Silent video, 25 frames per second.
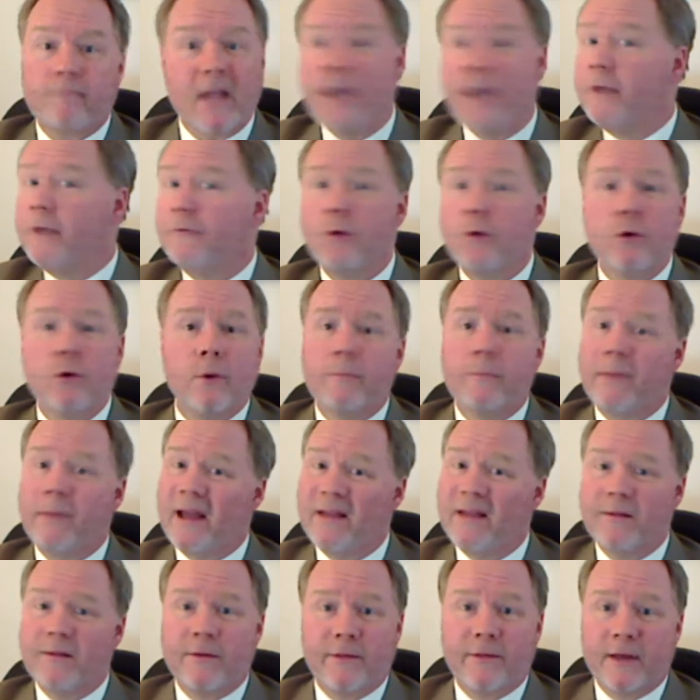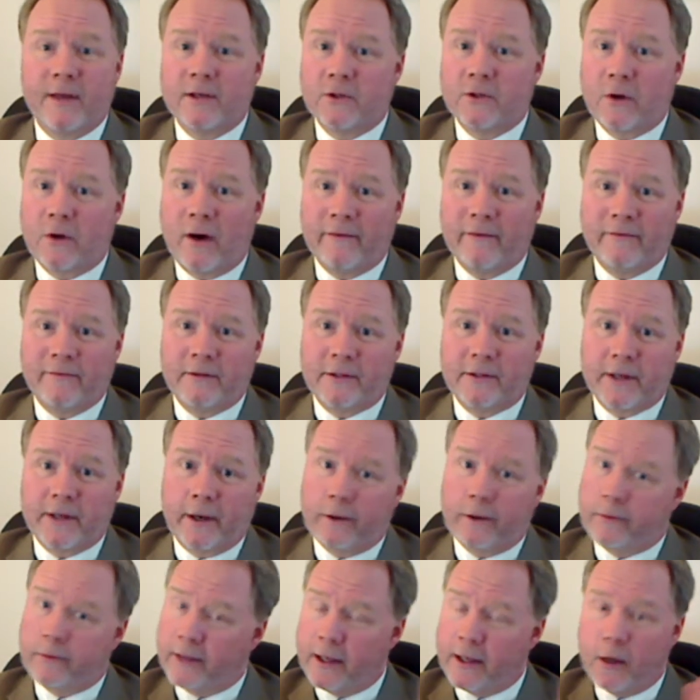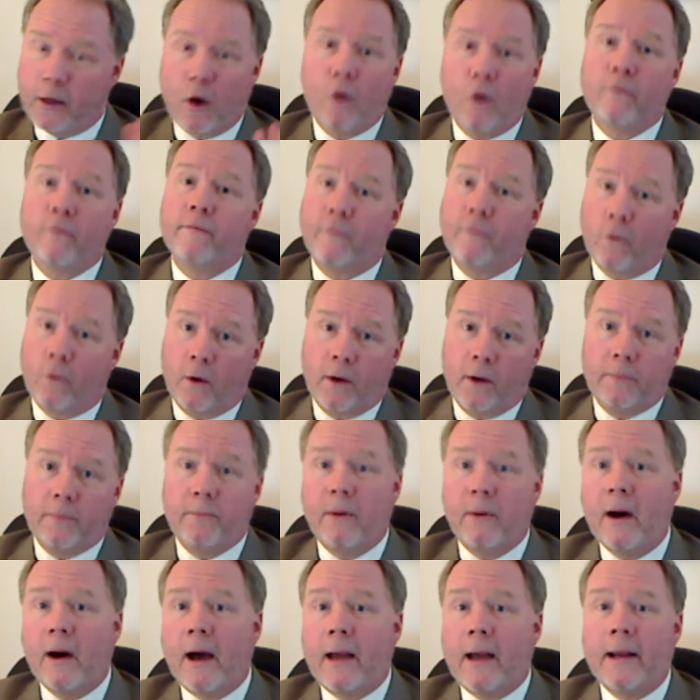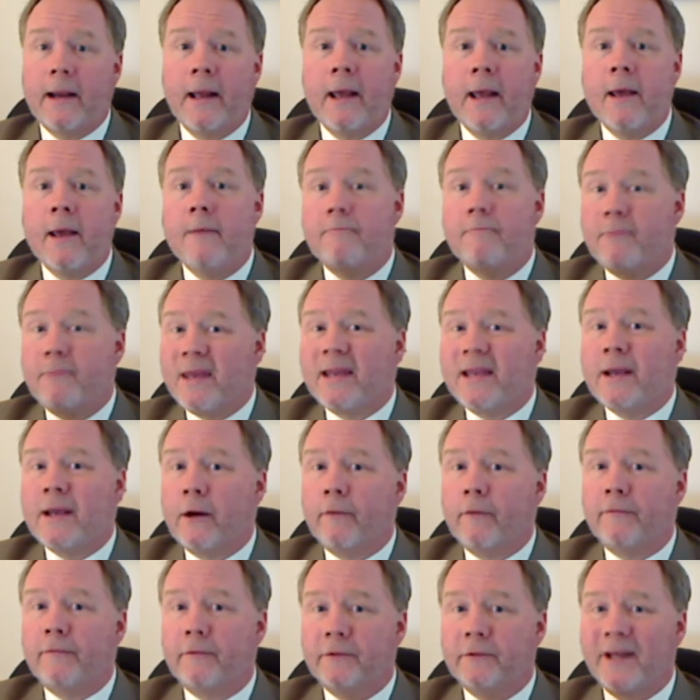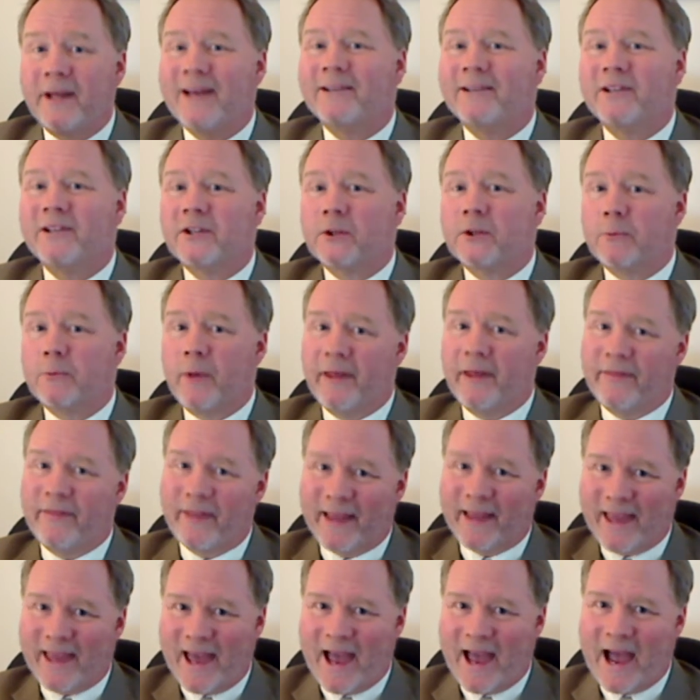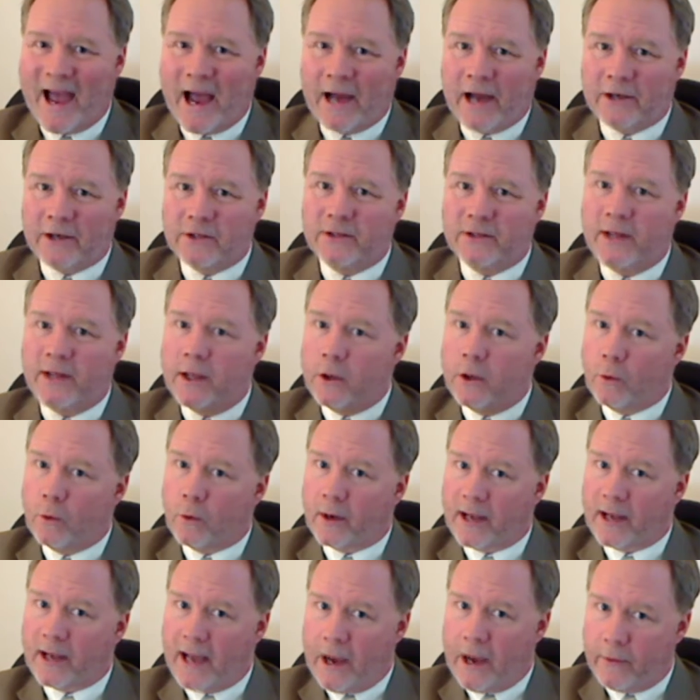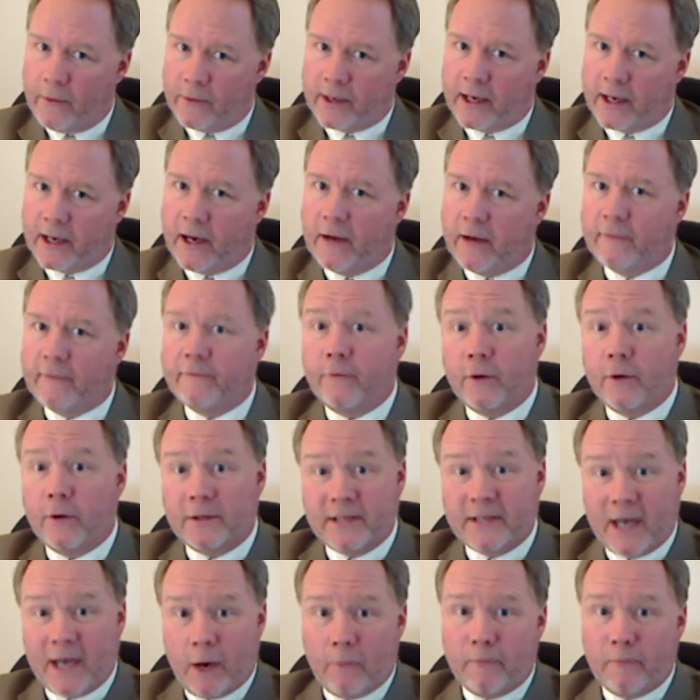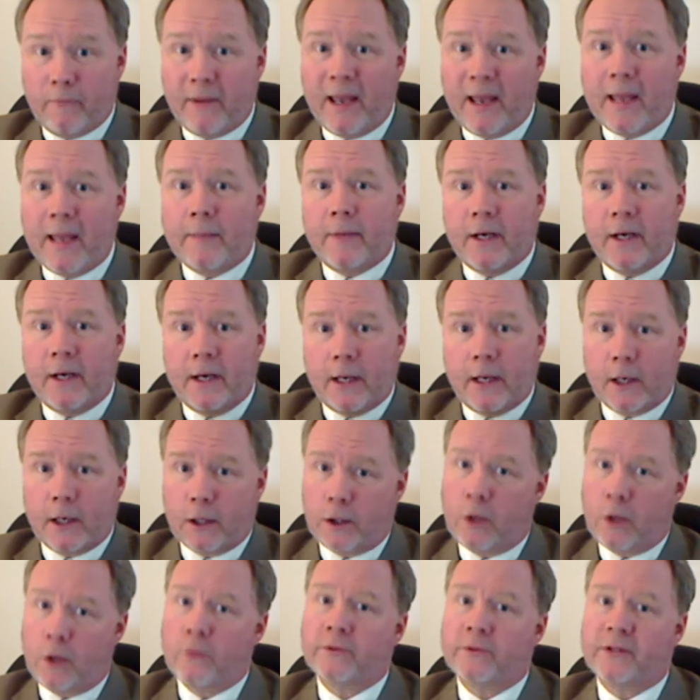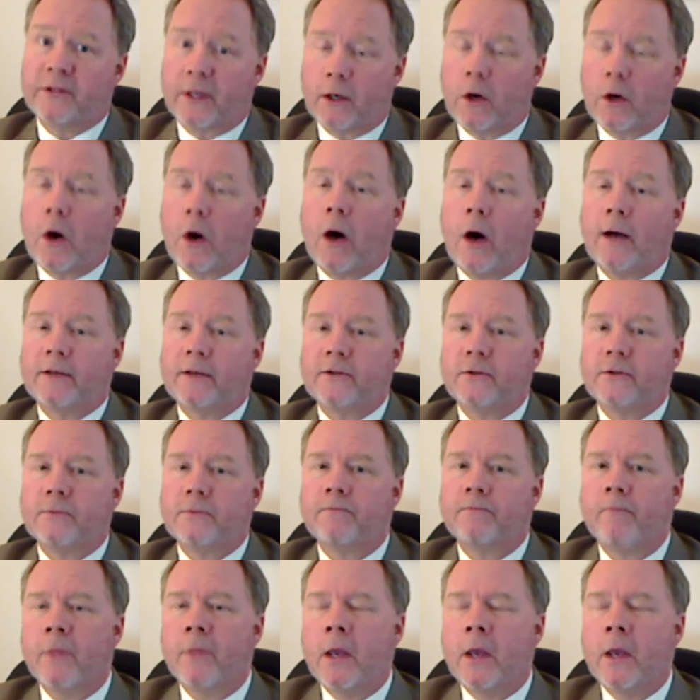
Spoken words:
If you can pay the things off entirely, go for it. But be careful not to spend the cash that you were counting on for a down payment and closing costs.